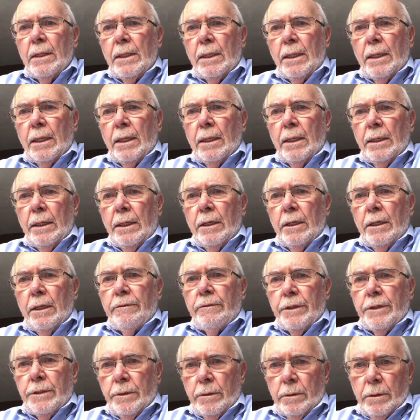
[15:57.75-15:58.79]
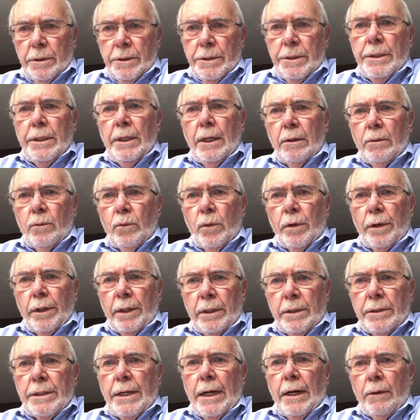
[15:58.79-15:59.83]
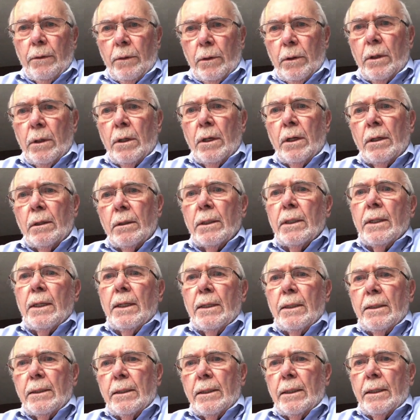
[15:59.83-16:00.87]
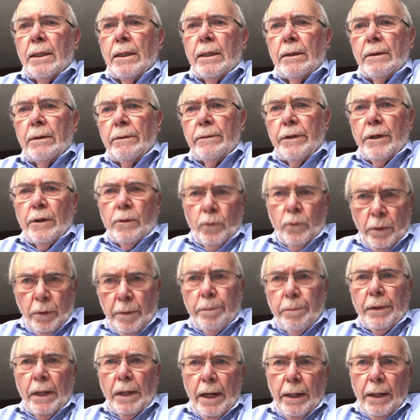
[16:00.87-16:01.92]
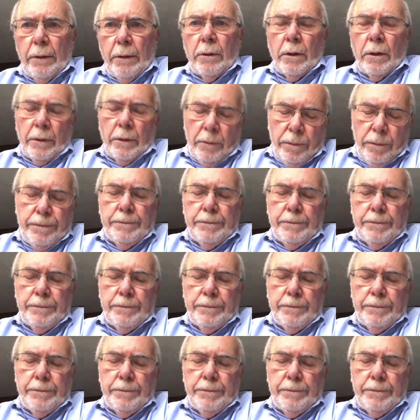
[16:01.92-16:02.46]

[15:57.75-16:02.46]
uh, individuals that work in town hall uh, that would apply or